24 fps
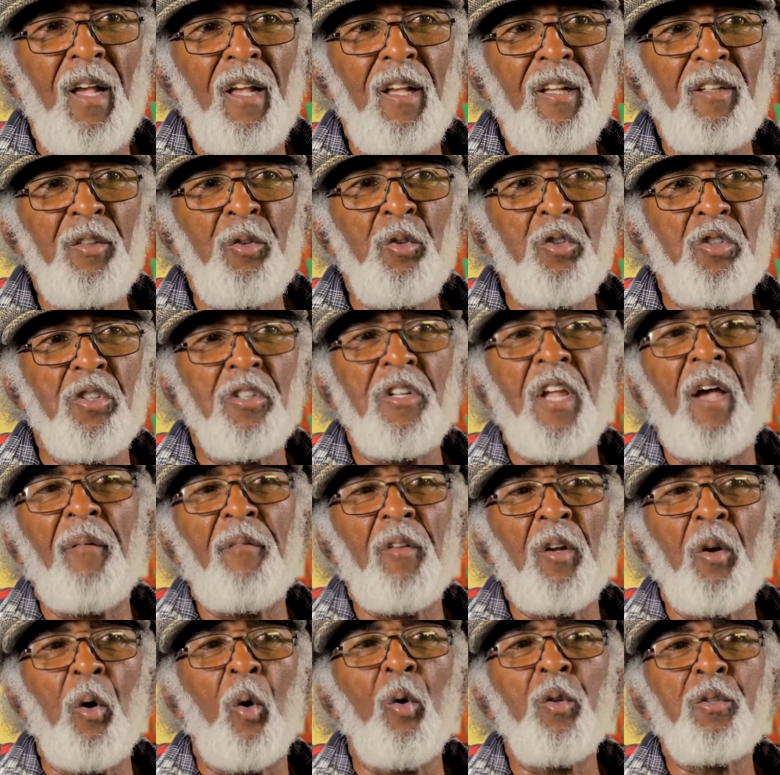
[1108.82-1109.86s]
you shouldn't have to
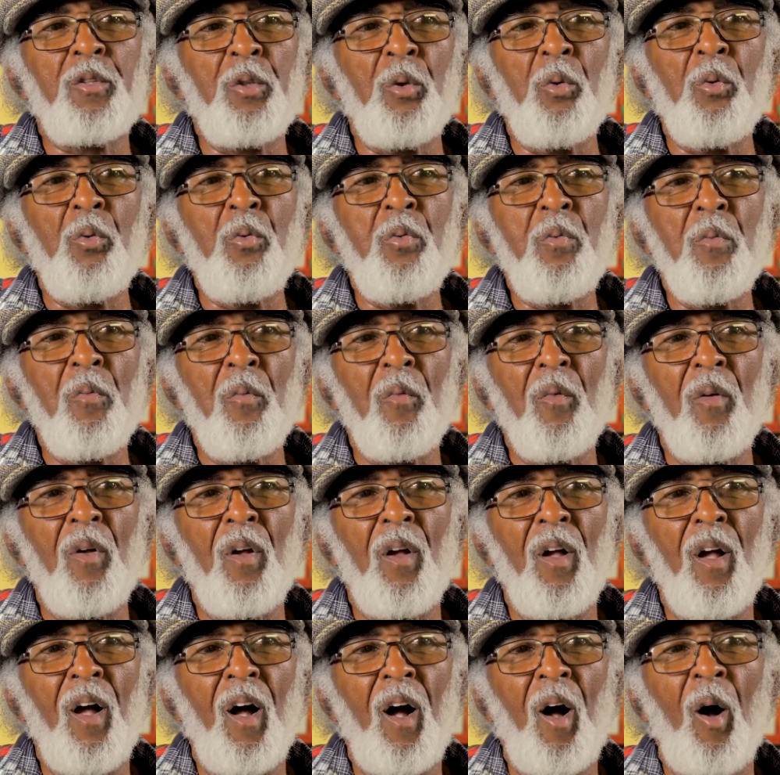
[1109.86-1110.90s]
go through
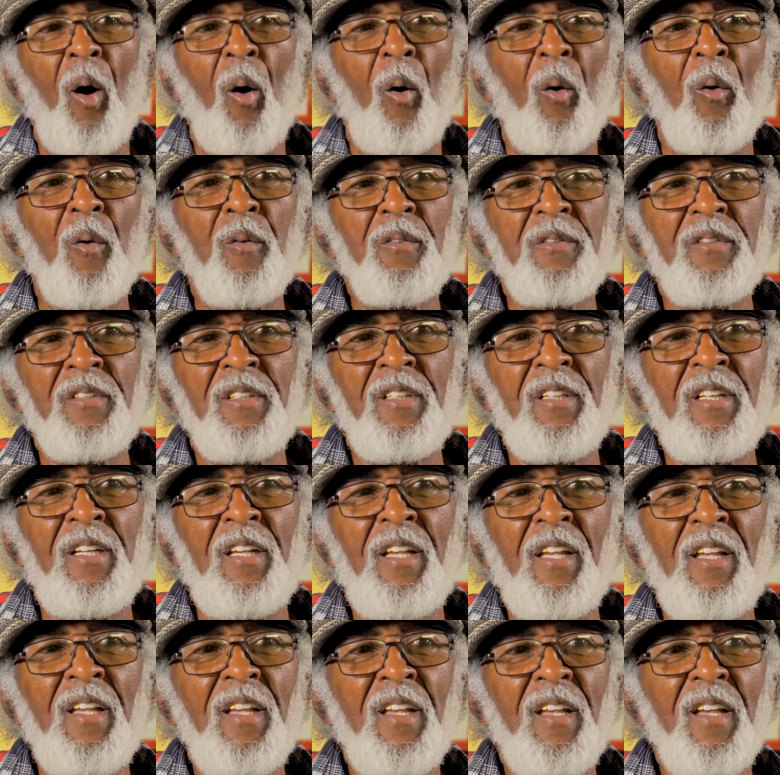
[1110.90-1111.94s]
all
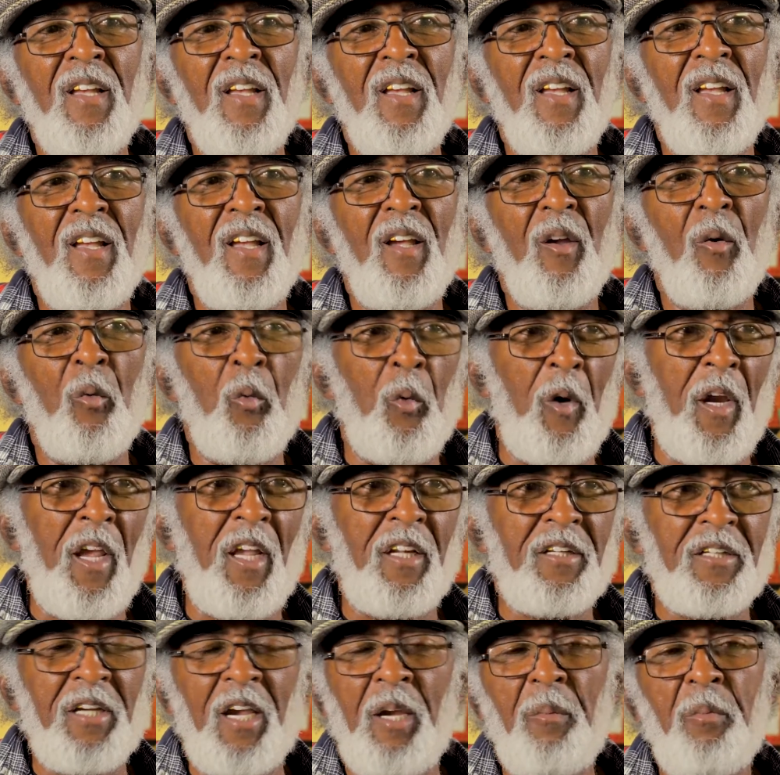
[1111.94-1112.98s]
the
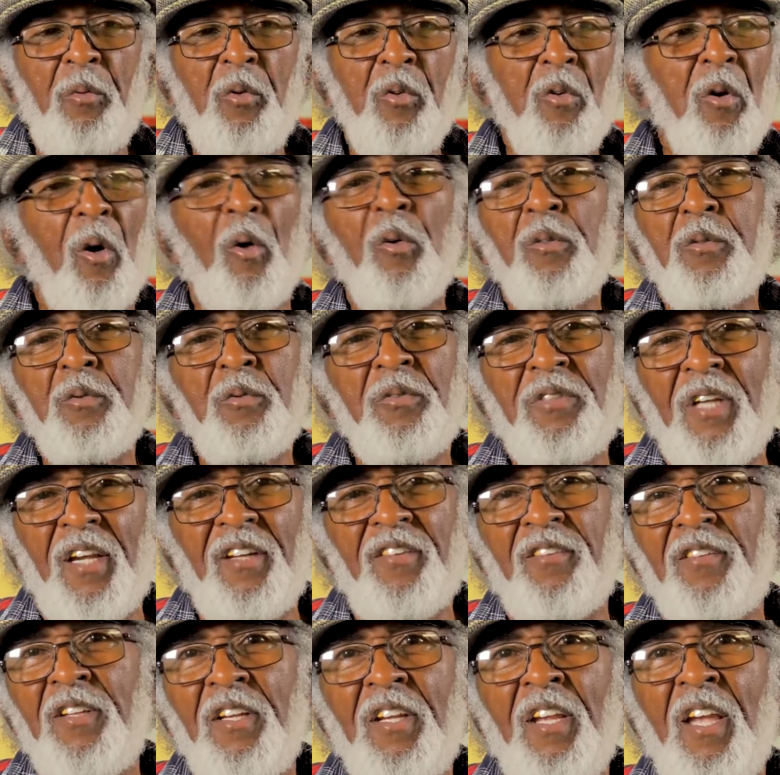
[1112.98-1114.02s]
red tape you go through
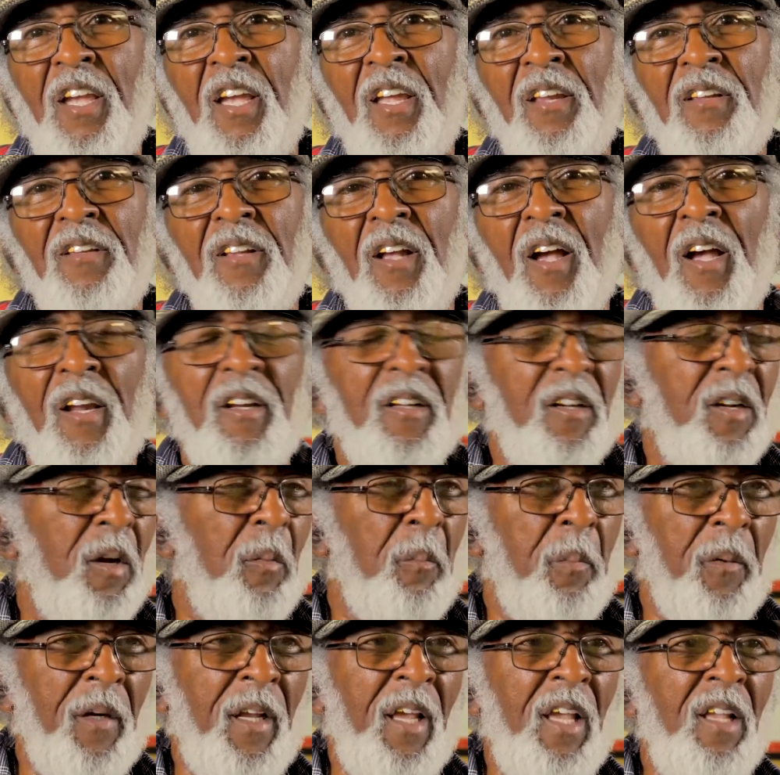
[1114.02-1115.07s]
just to get a
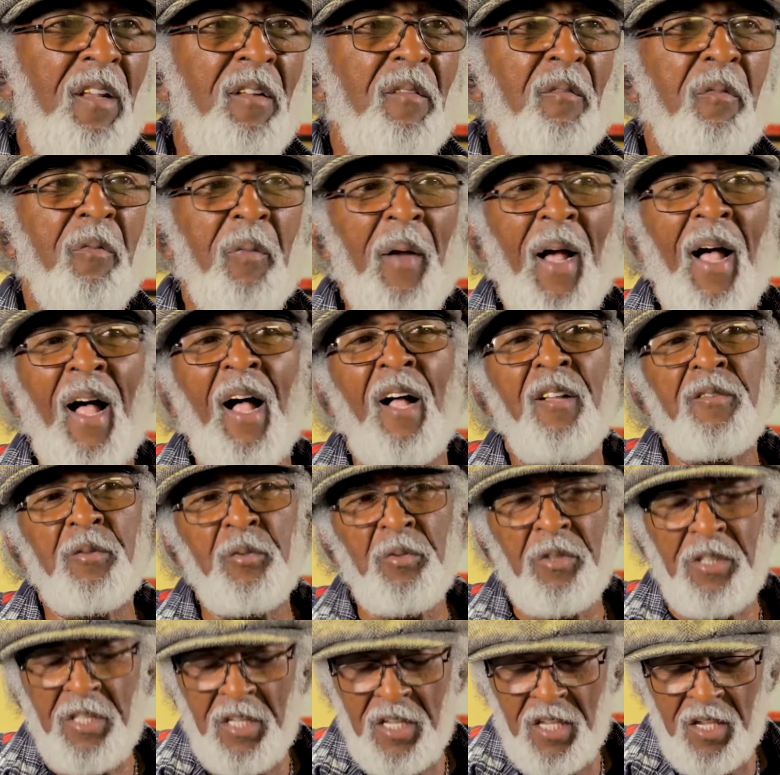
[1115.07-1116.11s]
complaint filed to
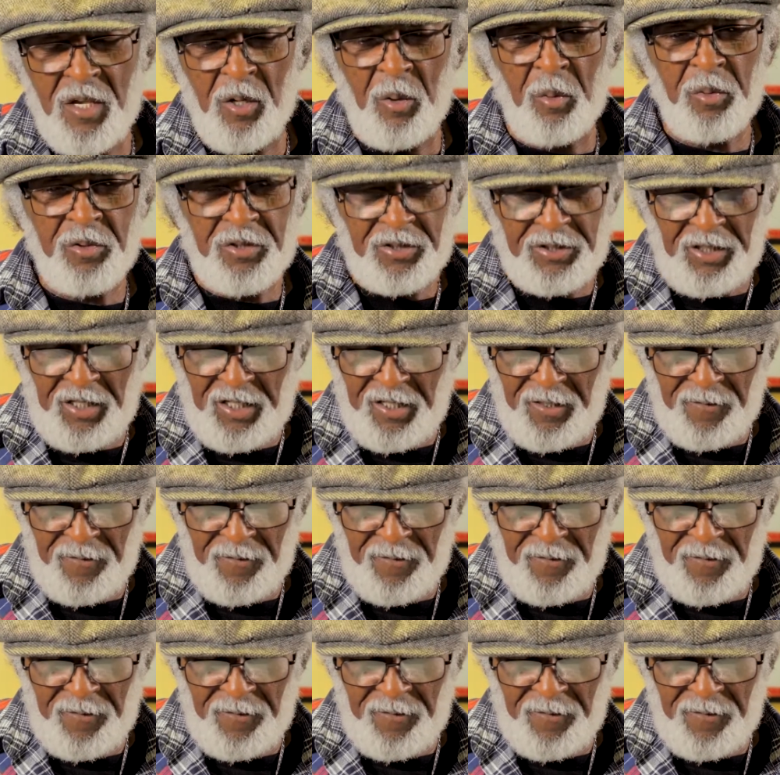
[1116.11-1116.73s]
the EEOC.